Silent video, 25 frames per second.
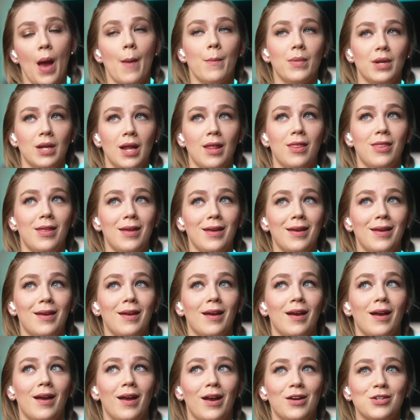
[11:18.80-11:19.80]
I mean, I think
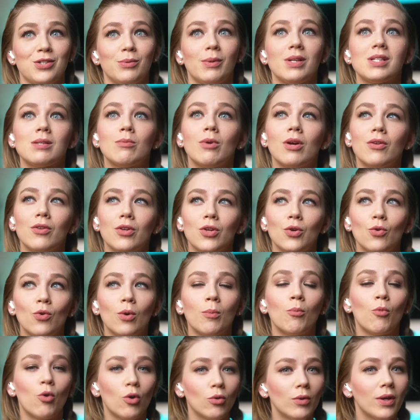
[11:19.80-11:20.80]
I actually read somewhere that you were
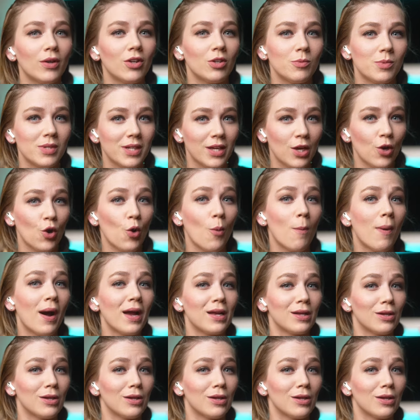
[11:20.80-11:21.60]
more likely to be killed by